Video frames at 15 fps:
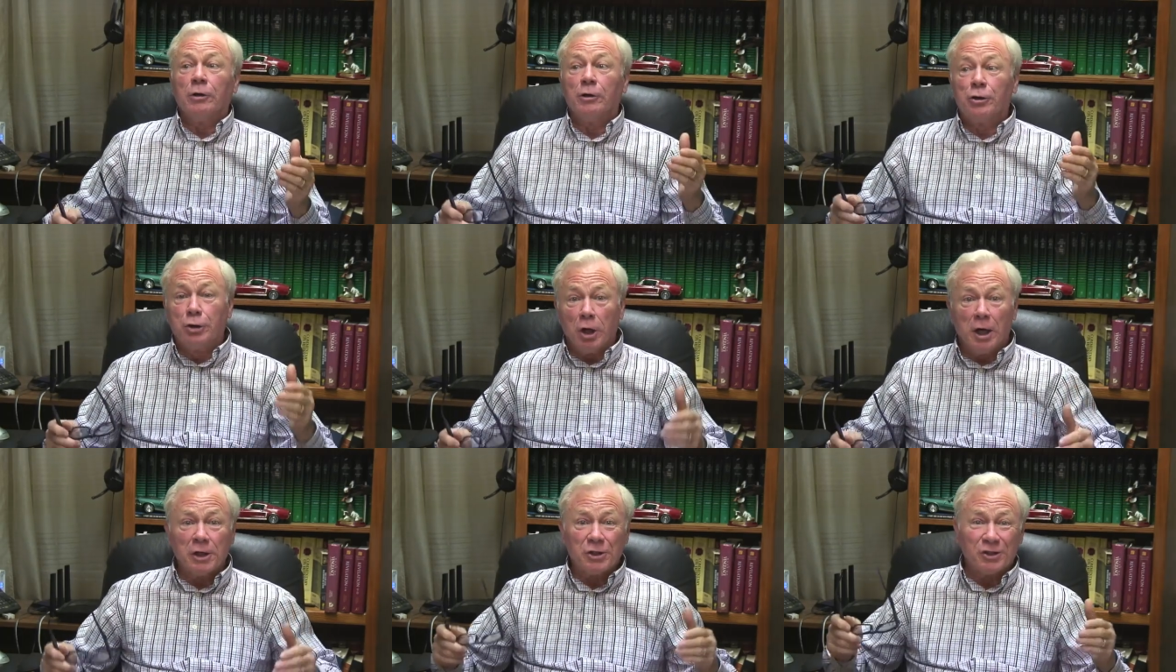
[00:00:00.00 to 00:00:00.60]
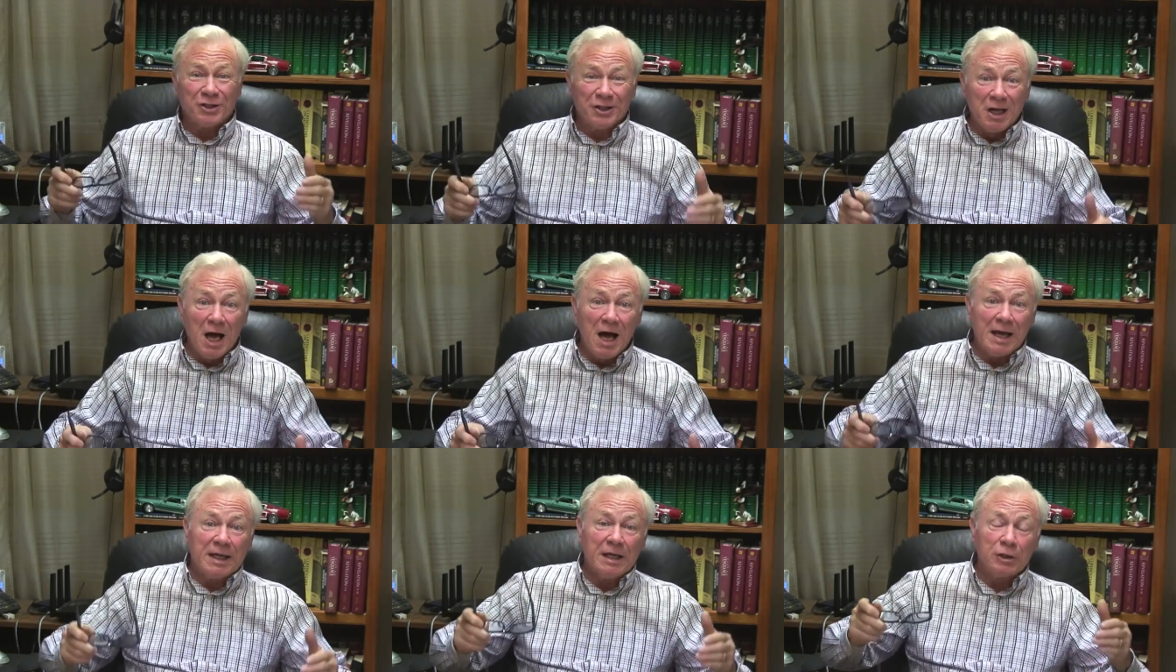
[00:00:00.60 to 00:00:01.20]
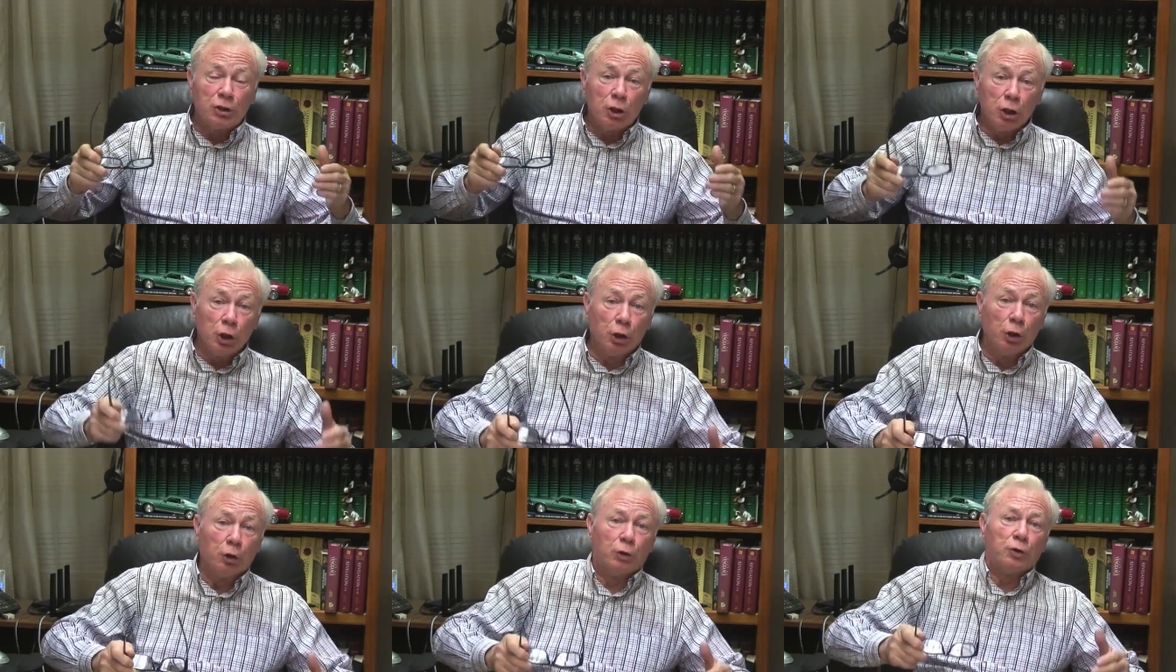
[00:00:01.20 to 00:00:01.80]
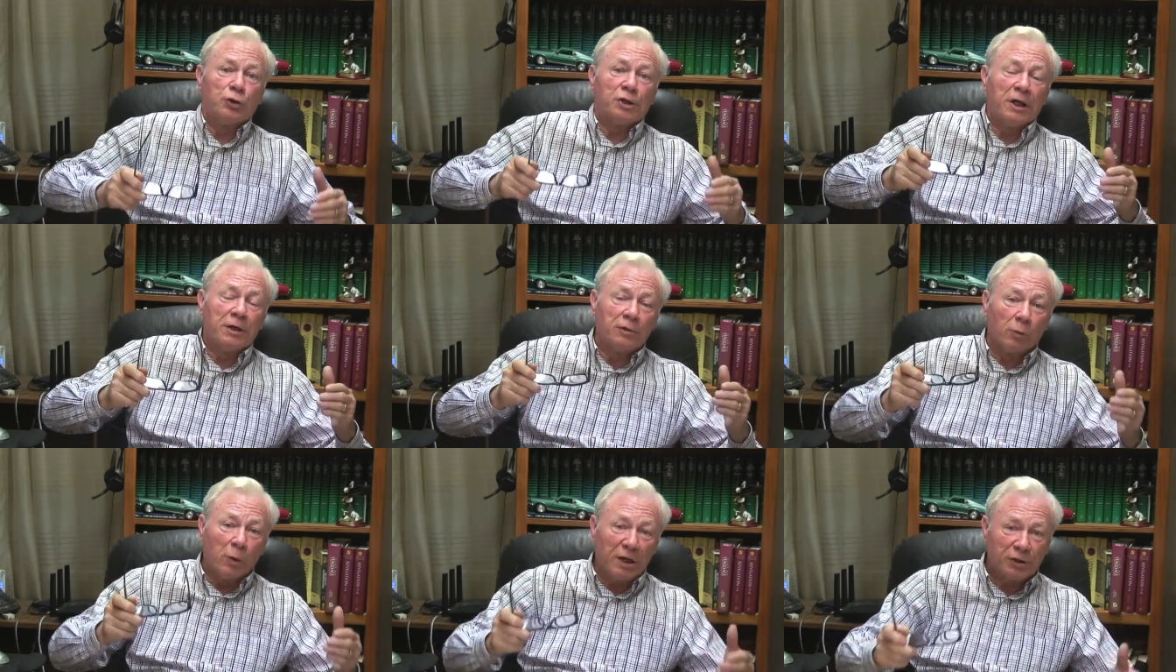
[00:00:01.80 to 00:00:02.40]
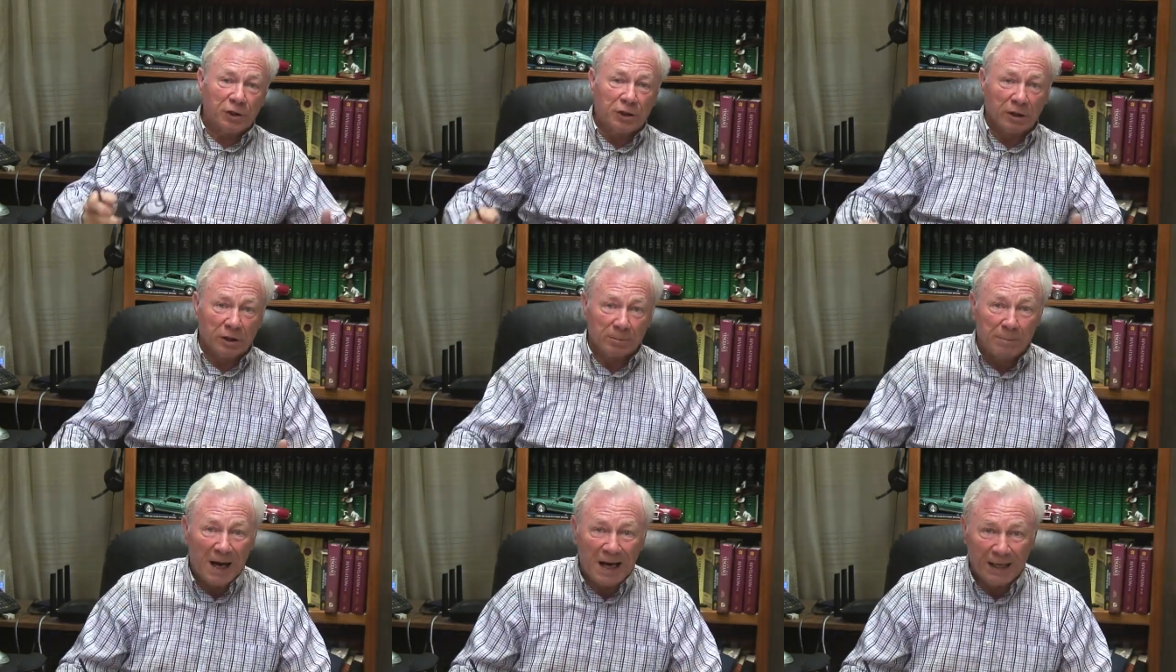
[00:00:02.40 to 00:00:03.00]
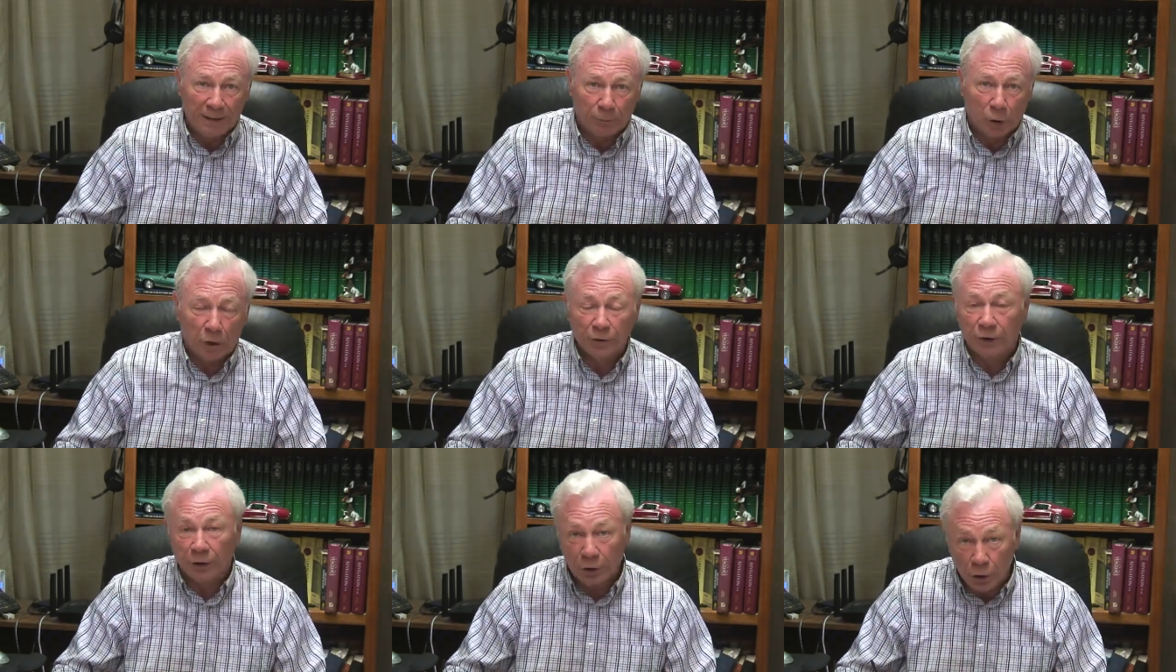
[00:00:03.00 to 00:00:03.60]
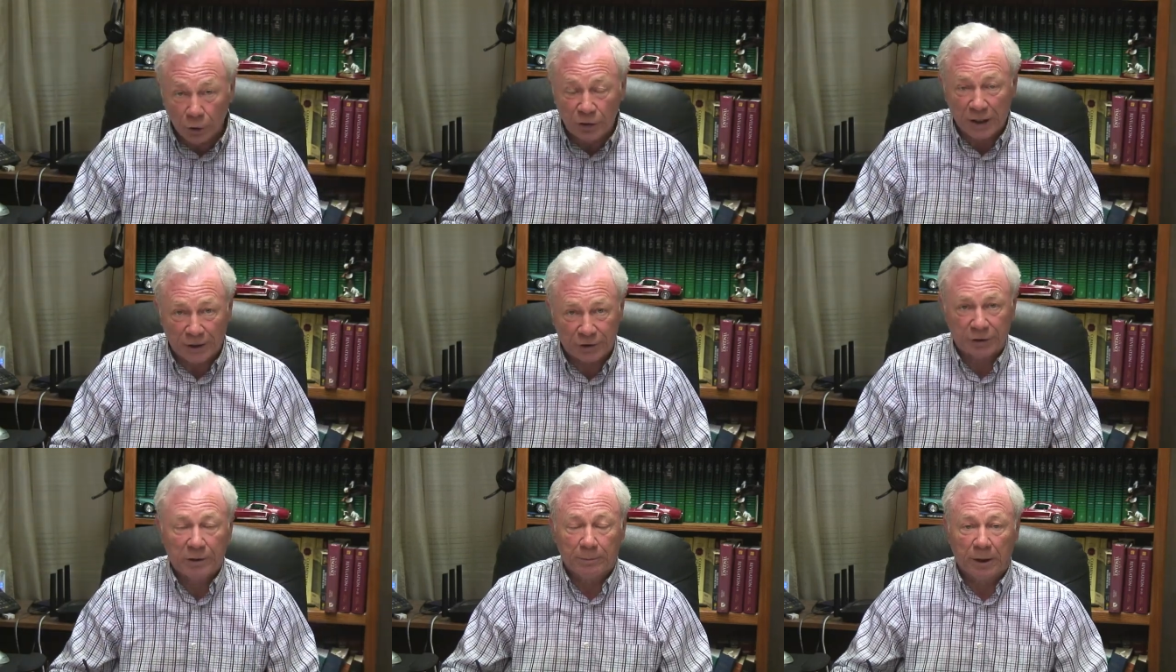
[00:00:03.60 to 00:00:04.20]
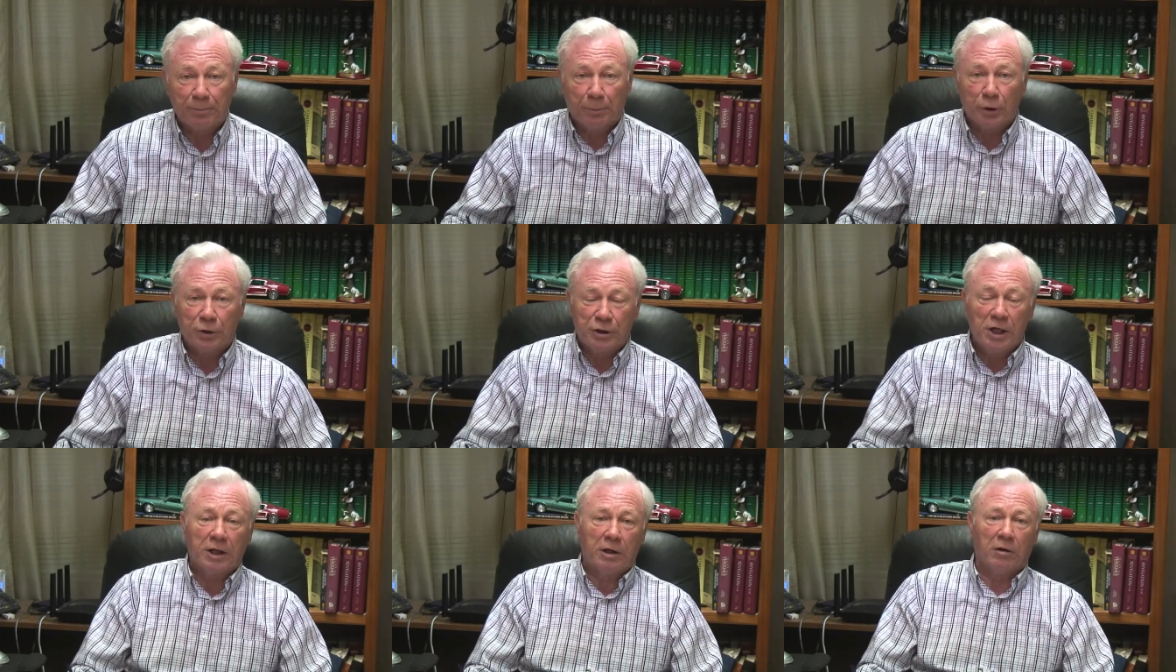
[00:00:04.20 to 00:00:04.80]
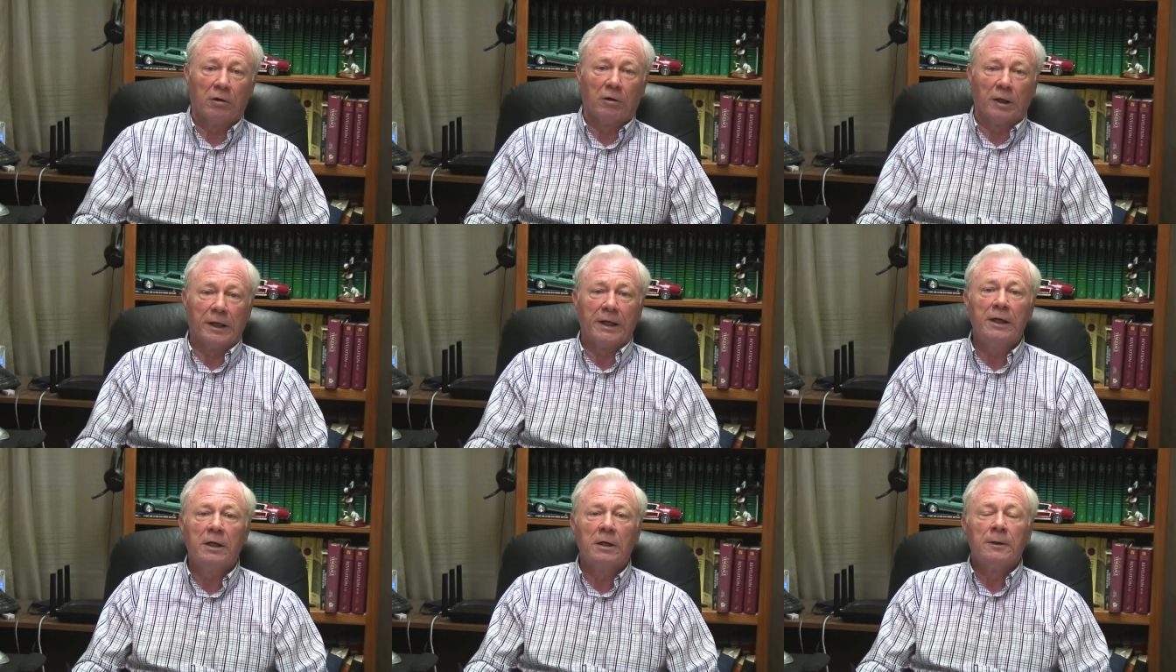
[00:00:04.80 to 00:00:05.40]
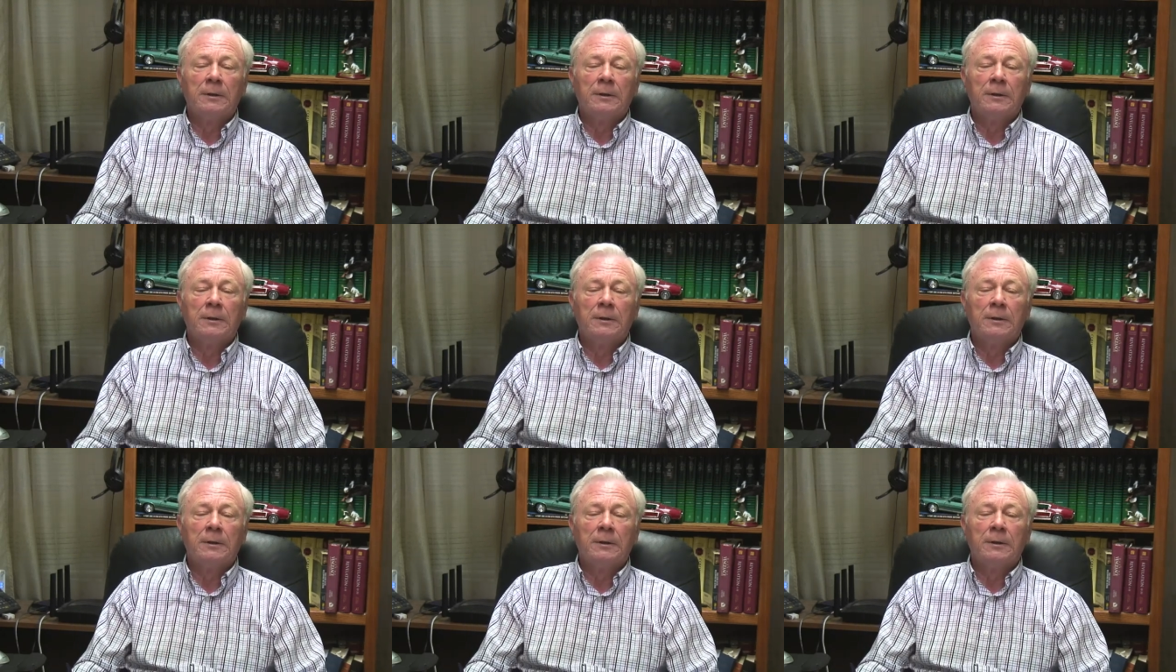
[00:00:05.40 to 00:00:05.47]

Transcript: just like it's used in the rest of the Bible, the New Testament particularly.